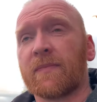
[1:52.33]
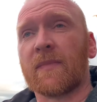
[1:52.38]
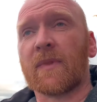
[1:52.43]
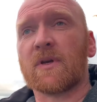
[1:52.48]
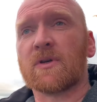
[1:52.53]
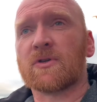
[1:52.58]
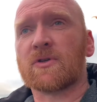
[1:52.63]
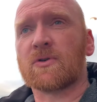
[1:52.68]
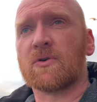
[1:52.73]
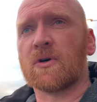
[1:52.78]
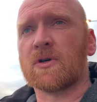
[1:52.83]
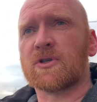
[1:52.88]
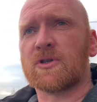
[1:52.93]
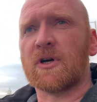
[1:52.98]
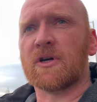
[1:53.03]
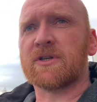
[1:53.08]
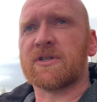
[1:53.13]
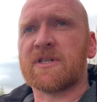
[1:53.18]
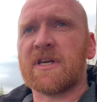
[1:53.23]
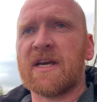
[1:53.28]
Scorched
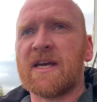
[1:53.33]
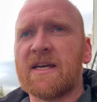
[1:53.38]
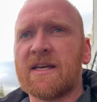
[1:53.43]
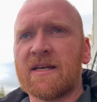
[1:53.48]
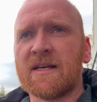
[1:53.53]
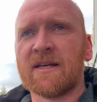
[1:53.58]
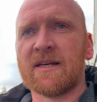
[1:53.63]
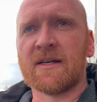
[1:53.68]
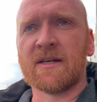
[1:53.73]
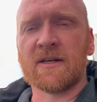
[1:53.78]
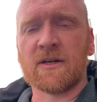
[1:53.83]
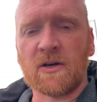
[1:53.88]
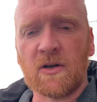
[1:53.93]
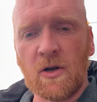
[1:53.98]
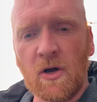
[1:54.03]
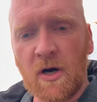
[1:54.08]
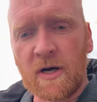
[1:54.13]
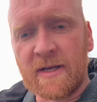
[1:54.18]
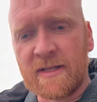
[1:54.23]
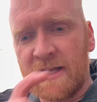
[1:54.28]
RC
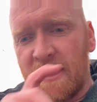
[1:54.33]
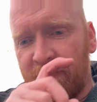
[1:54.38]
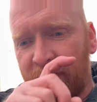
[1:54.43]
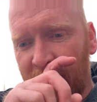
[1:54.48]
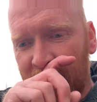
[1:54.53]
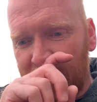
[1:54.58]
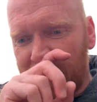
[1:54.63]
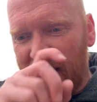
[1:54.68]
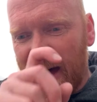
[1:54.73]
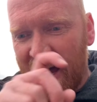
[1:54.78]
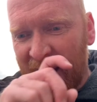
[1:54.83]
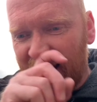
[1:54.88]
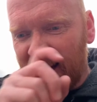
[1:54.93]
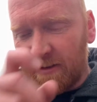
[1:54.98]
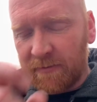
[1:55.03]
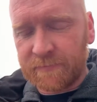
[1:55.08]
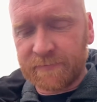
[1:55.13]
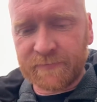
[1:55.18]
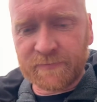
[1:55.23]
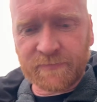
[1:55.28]
lock and diff on the back.
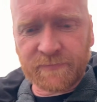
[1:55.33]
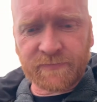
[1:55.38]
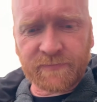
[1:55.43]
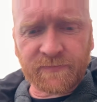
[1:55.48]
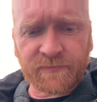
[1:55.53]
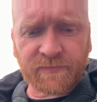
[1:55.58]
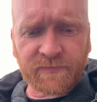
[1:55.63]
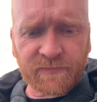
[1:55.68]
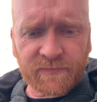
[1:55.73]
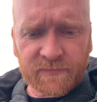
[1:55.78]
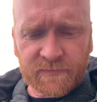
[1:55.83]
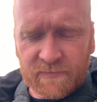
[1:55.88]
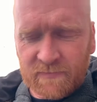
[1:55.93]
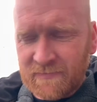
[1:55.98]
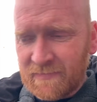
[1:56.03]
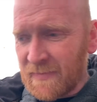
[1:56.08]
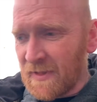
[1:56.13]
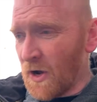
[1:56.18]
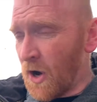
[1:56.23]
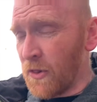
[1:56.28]

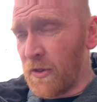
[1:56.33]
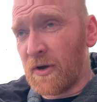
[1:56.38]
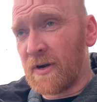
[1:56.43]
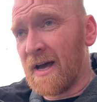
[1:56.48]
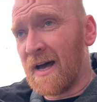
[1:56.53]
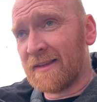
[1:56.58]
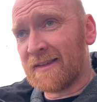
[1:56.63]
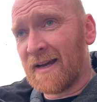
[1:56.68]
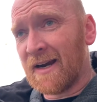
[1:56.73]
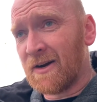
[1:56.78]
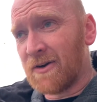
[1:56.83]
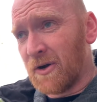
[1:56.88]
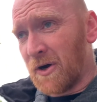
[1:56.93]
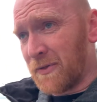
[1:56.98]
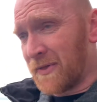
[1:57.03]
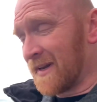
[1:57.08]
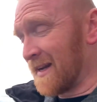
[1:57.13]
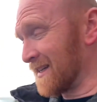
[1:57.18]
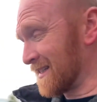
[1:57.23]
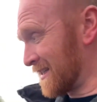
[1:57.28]
Although not there,
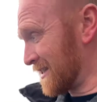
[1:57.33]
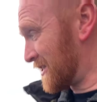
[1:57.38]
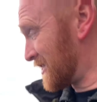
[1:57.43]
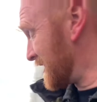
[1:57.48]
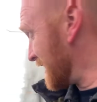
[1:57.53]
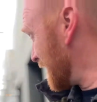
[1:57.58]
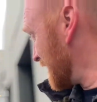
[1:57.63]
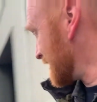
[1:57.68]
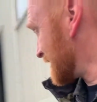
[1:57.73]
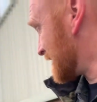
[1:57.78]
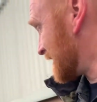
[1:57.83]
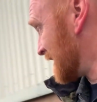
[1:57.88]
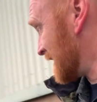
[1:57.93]
nothing else has changed.